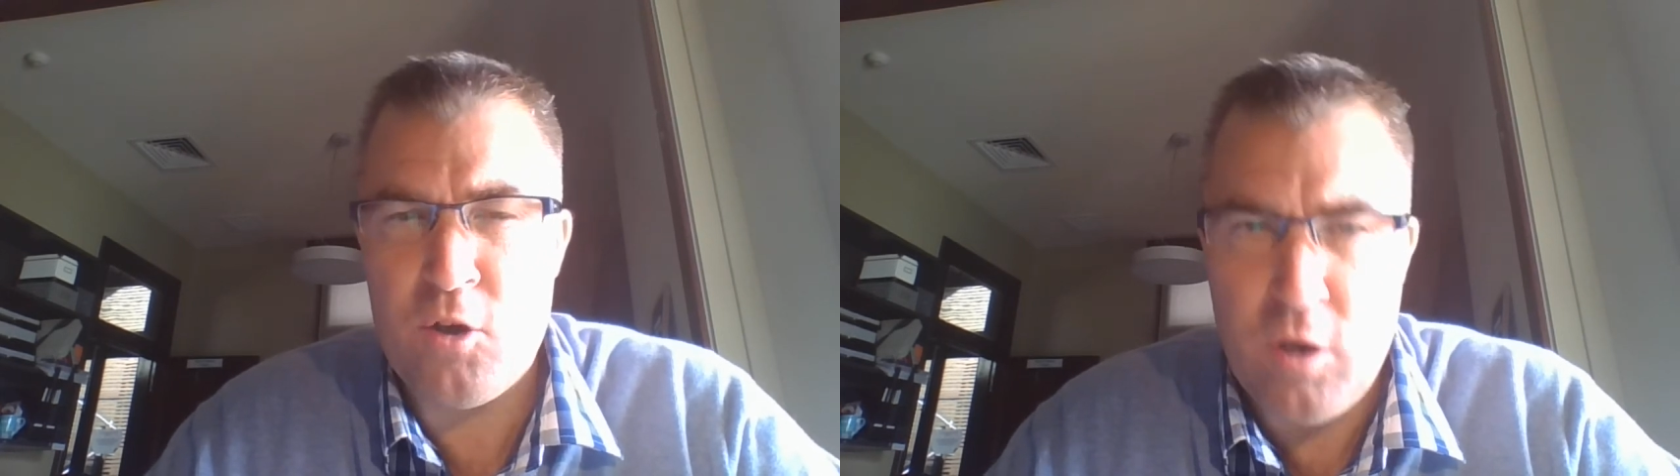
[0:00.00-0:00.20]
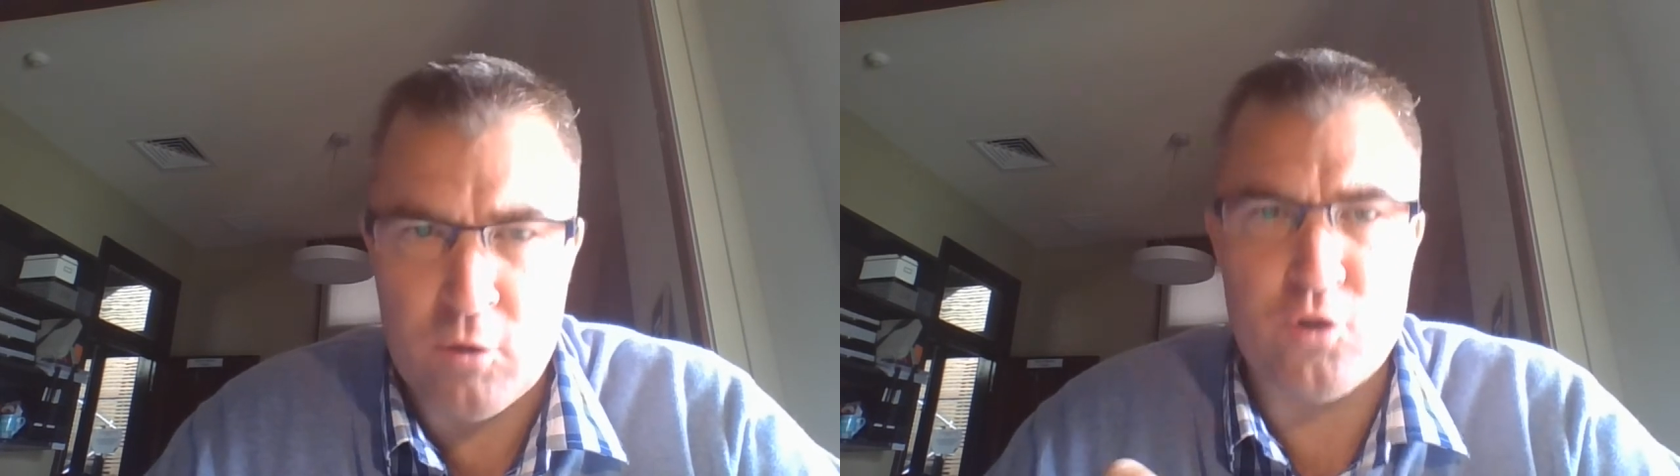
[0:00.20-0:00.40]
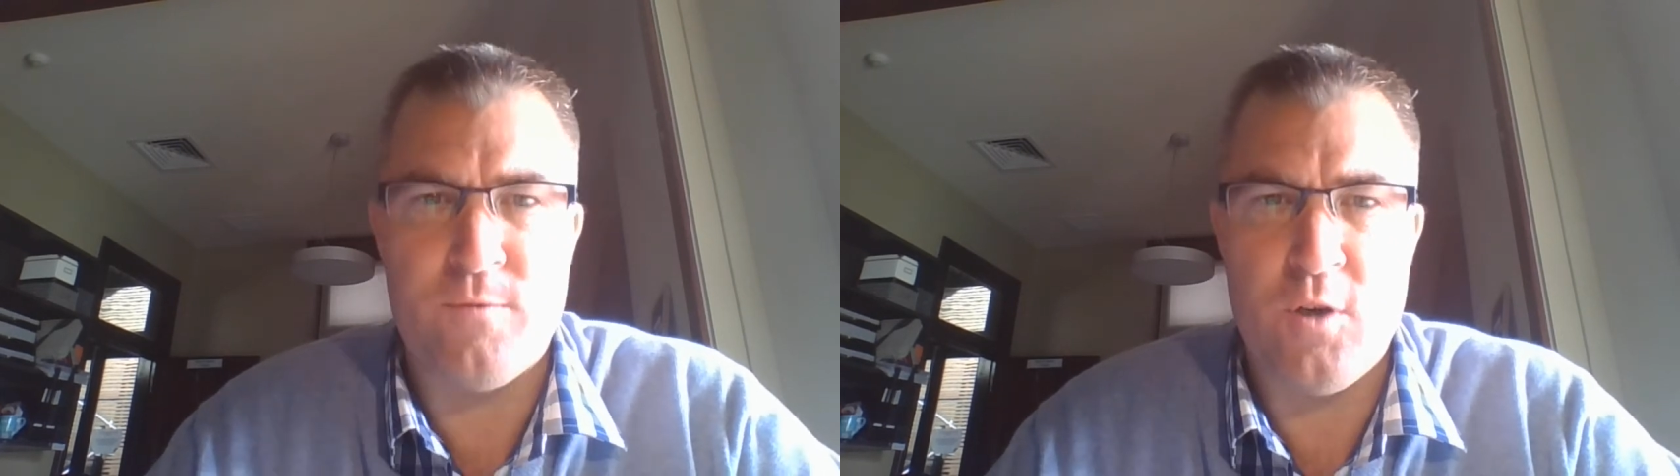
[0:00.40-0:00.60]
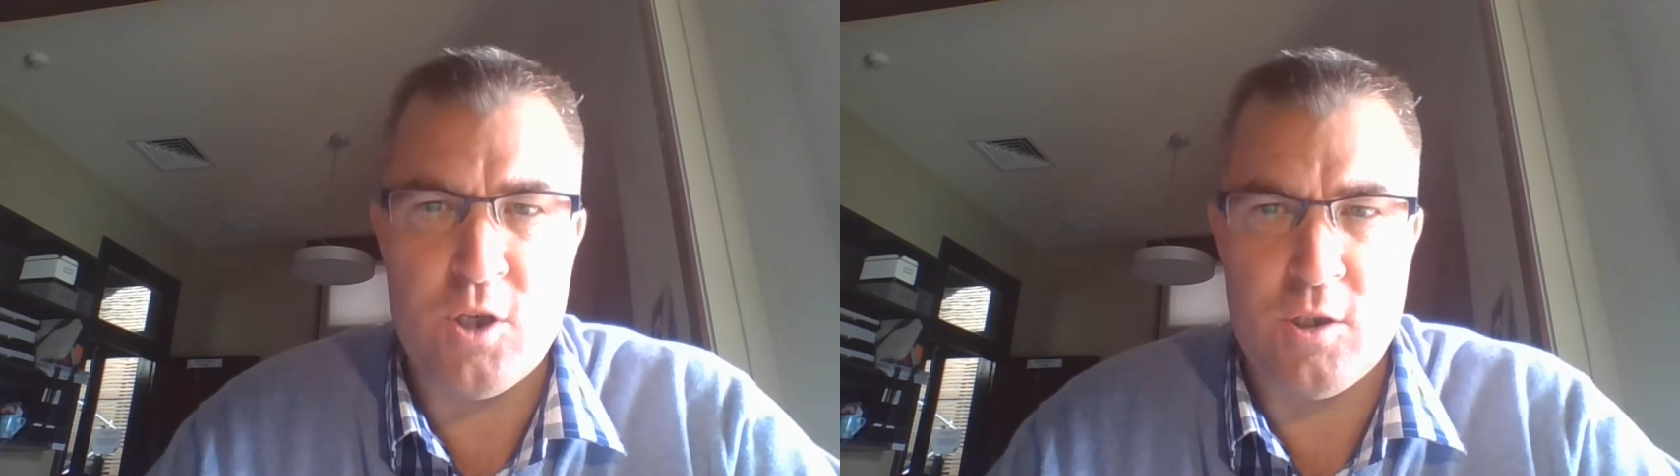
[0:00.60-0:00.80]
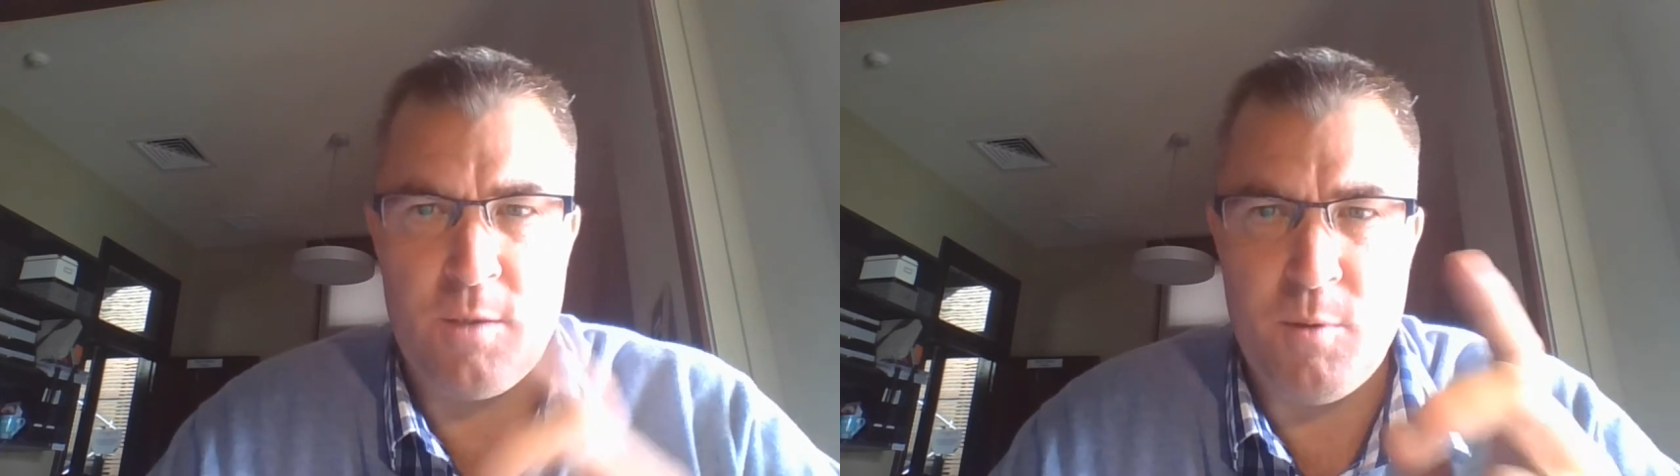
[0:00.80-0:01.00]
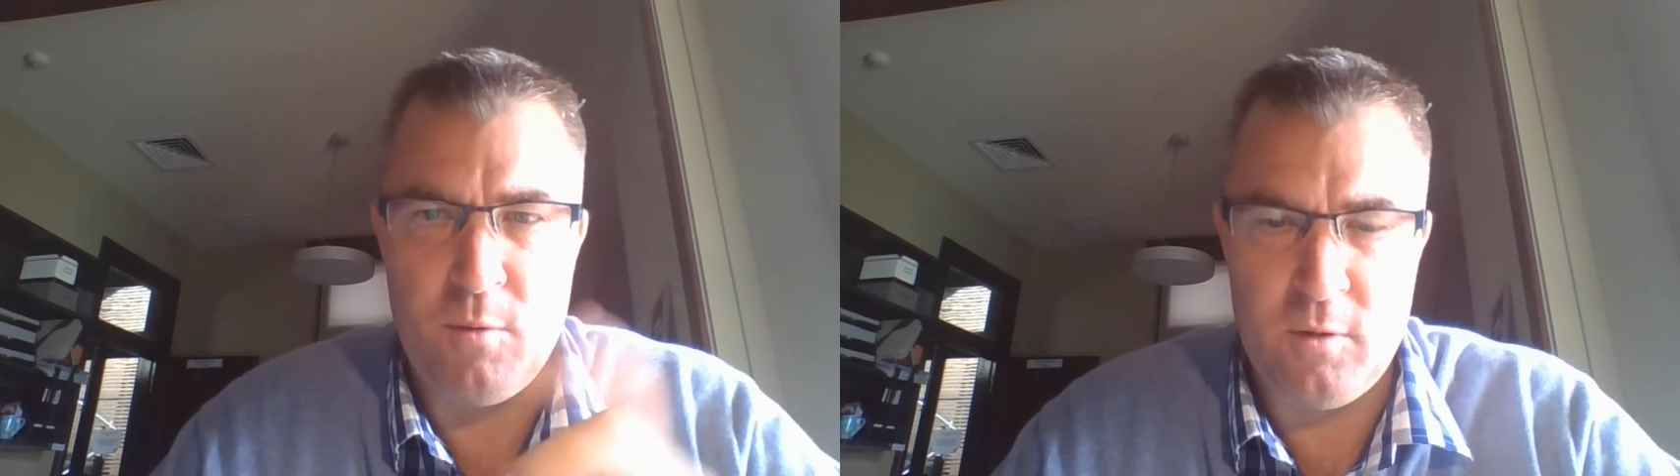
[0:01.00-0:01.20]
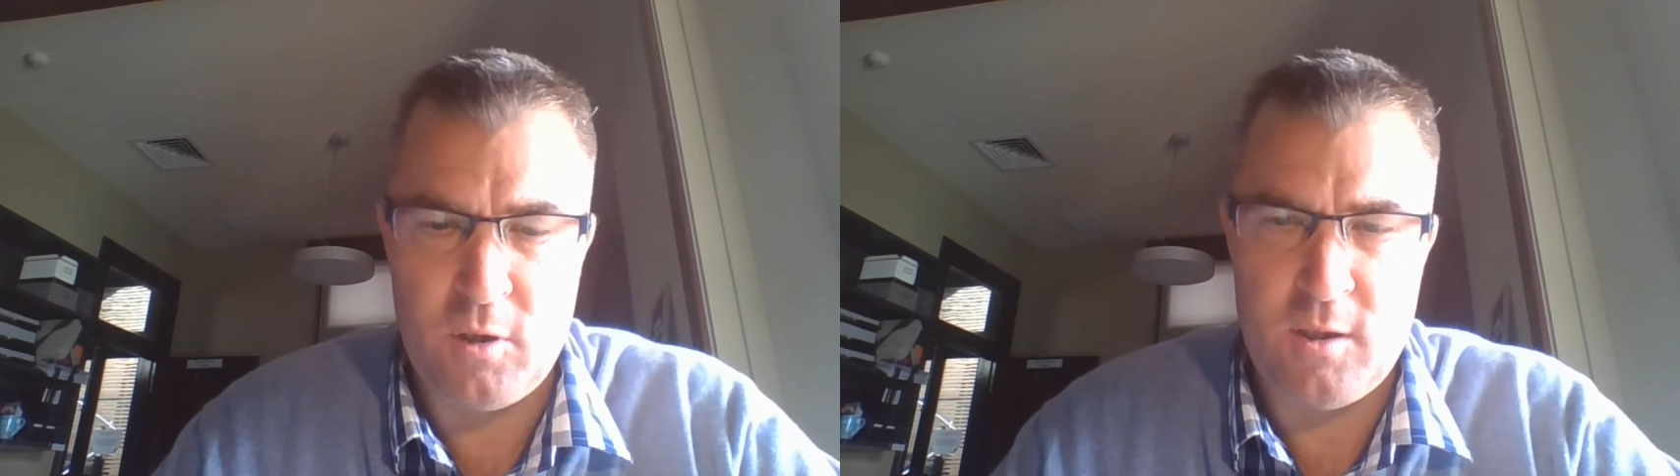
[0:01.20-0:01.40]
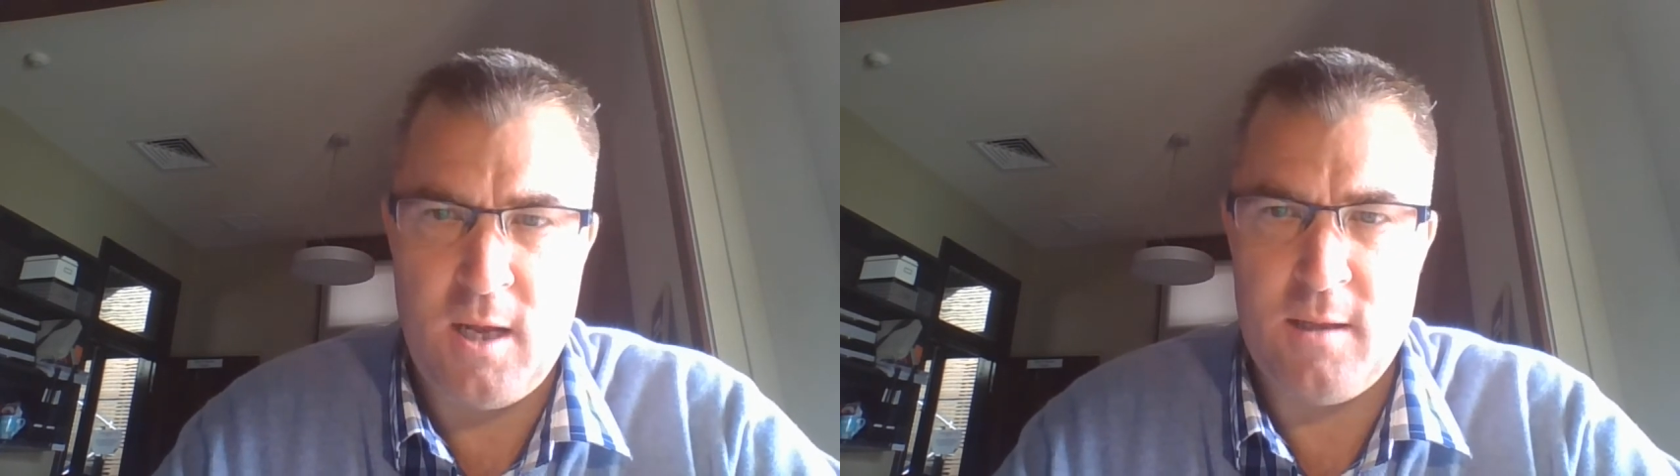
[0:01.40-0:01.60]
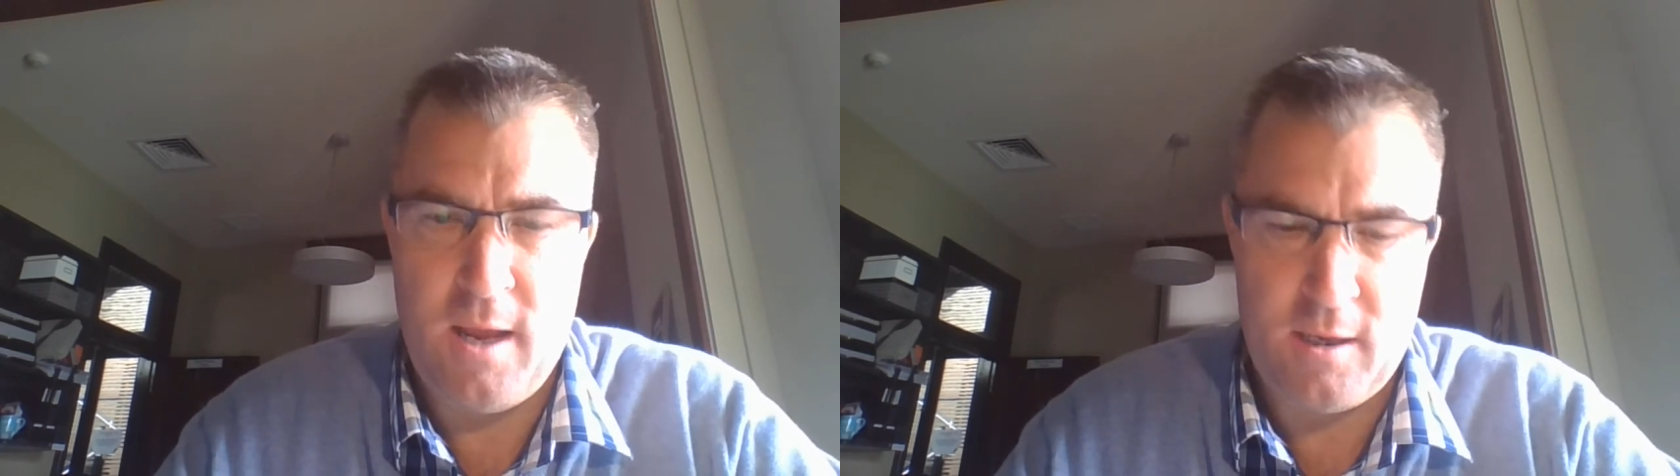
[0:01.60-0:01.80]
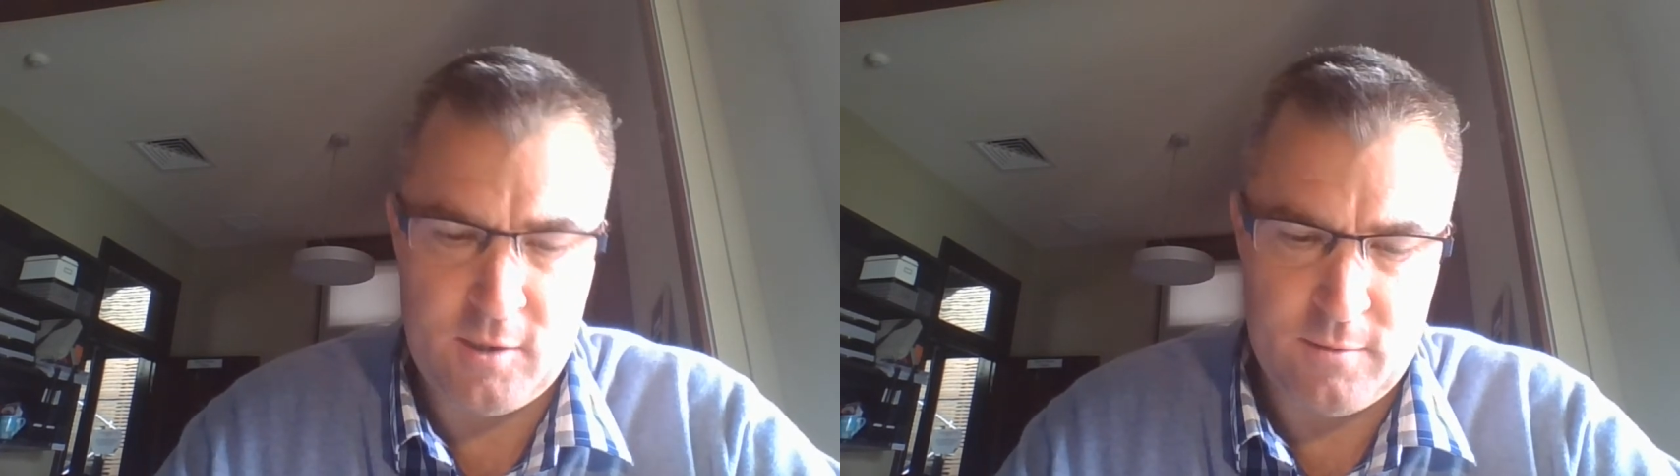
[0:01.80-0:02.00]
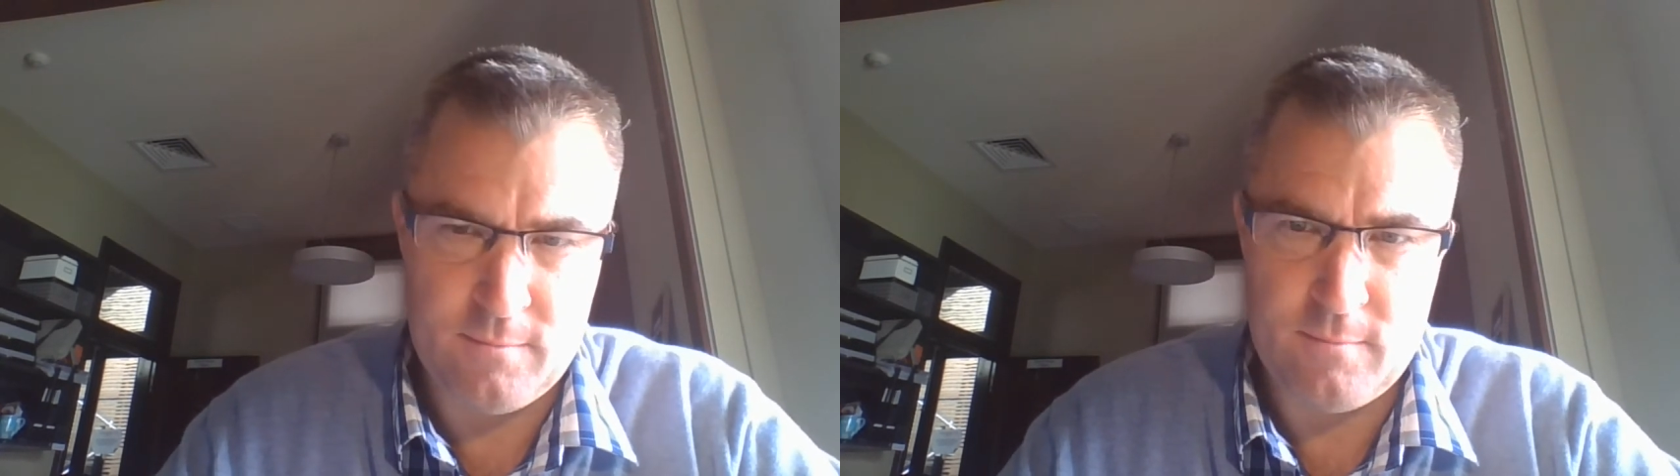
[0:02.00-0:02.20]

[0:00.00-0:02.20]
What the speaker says: controversially, but we'll look at that next.